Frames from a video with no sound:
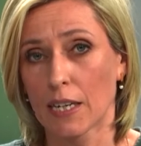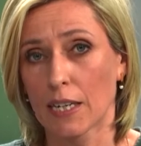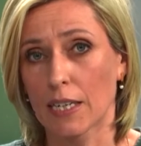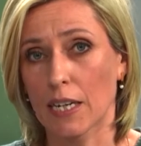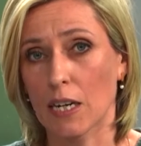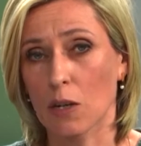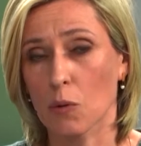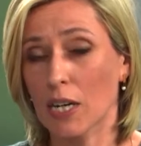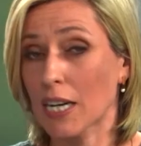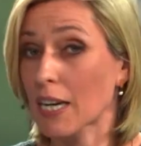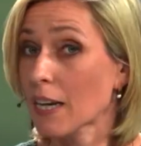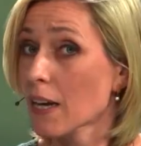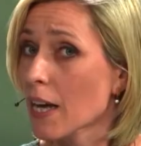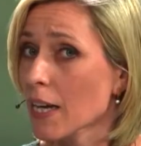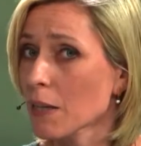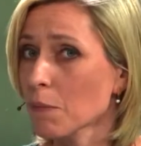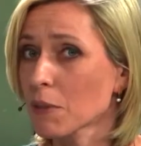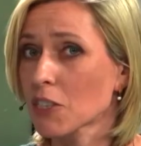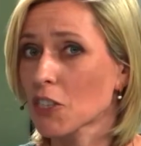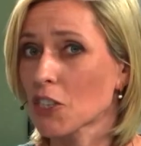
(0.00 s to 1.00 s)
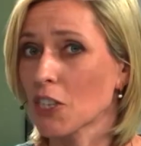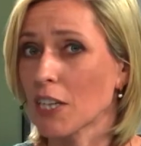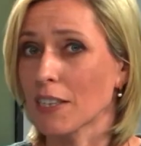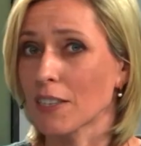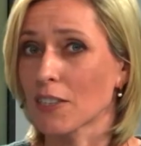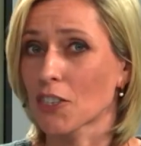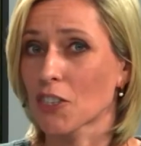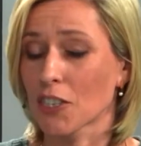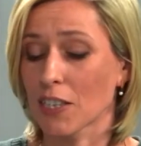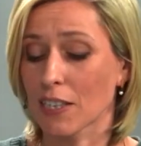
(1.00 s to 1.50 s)
Now, climate
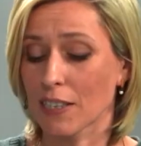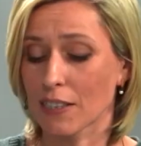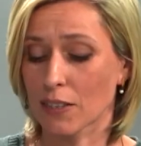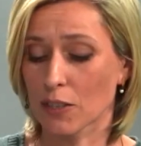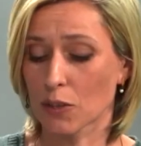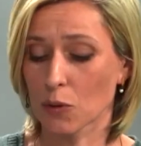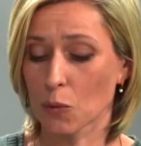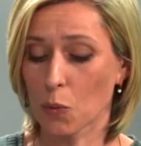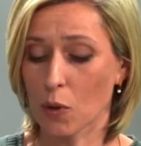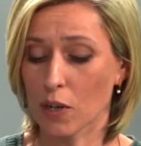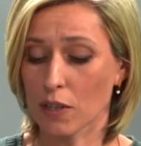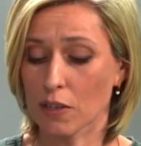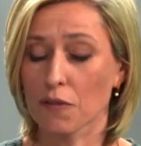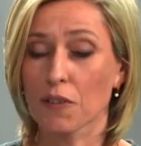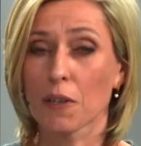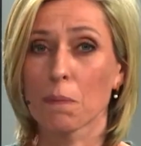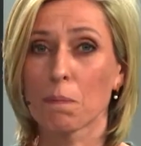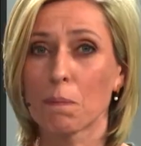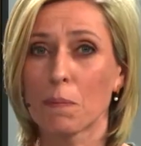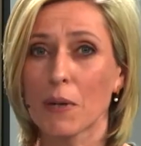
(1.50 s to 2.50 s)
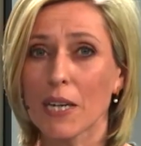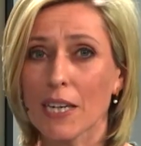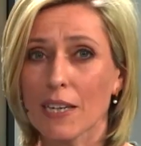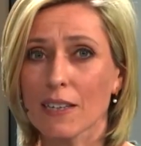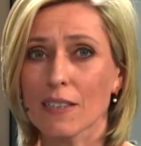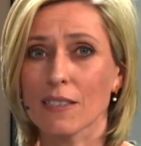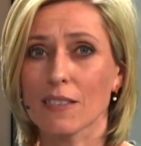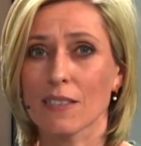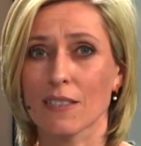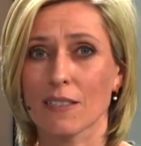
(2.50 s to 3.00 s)
change is one of the
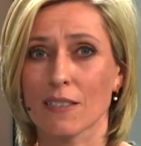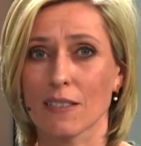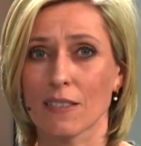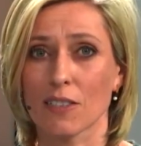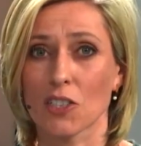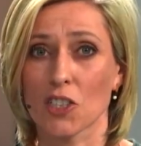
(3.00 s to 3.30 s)
biggest